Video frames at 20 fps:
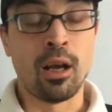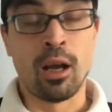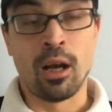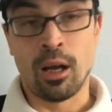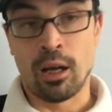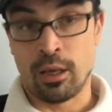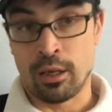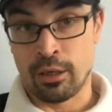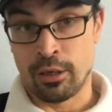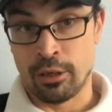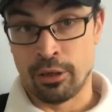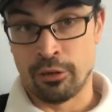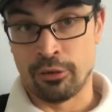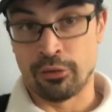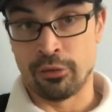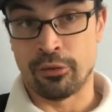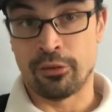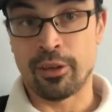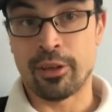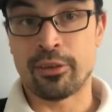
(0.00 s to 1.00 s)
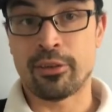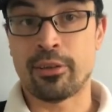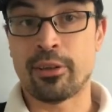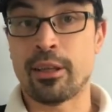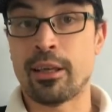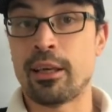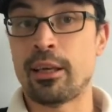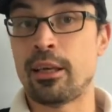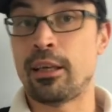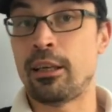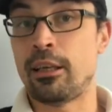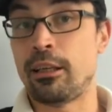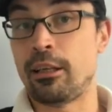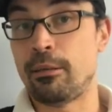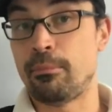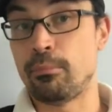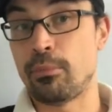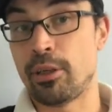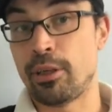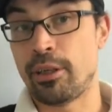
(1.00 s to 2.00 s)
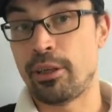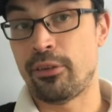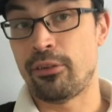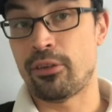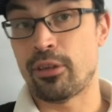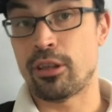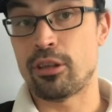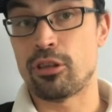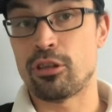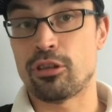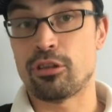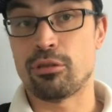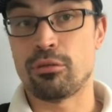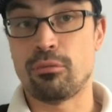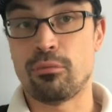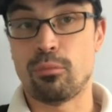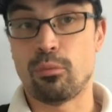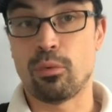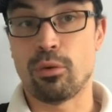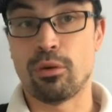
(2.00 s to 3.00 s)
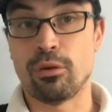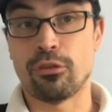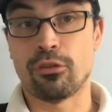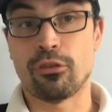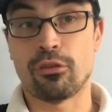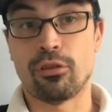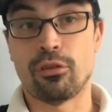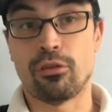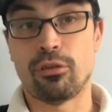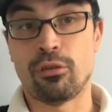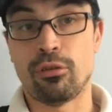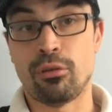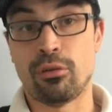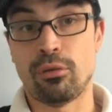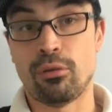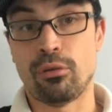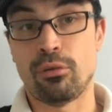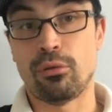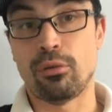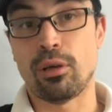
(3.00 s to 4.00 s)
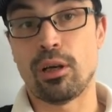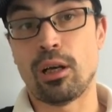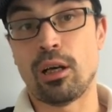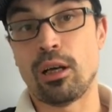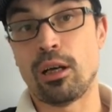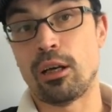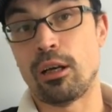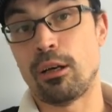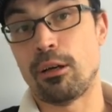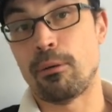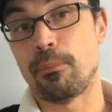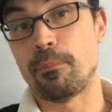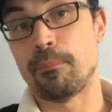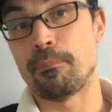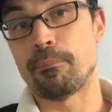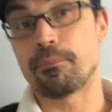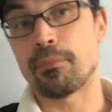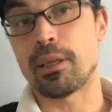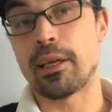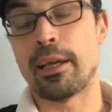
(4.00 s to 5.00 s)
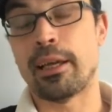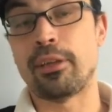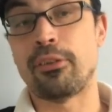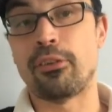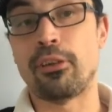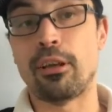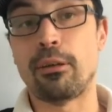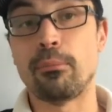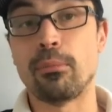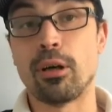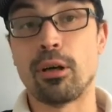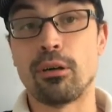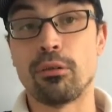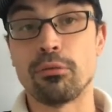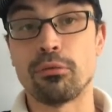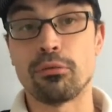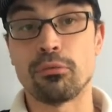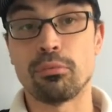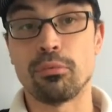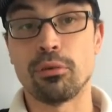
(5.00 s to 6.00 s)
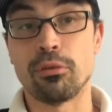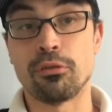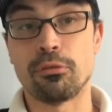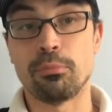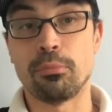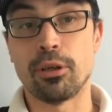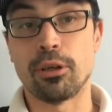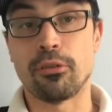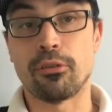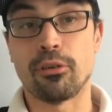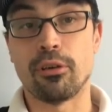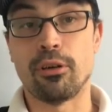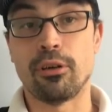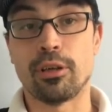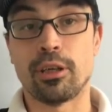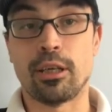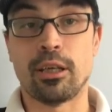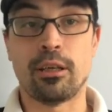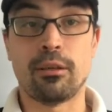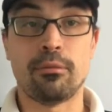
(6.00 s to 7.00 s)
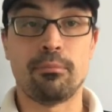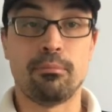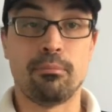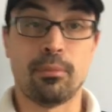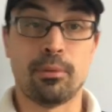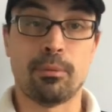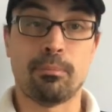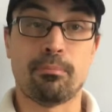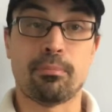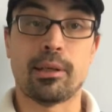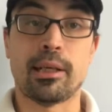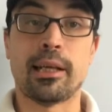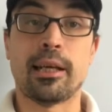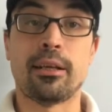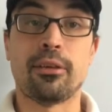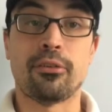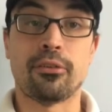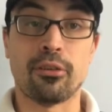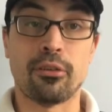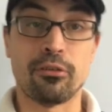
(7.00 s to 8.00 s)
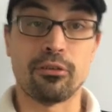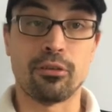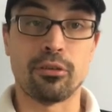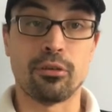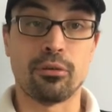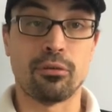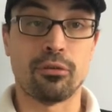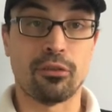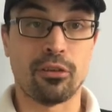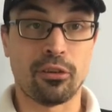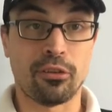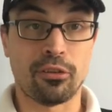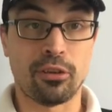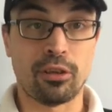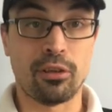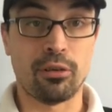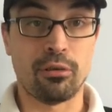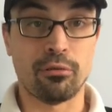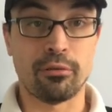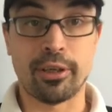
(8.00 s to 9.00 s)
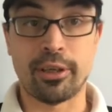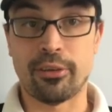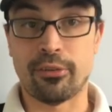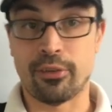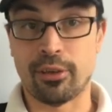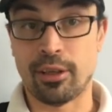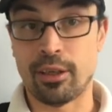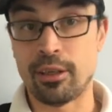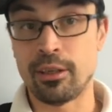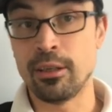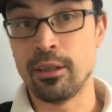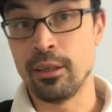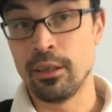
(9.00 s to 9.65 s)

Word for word: Uh, so Saturday, my intention was to do um, 18 miles was my target. My plan says to do 16 or 18,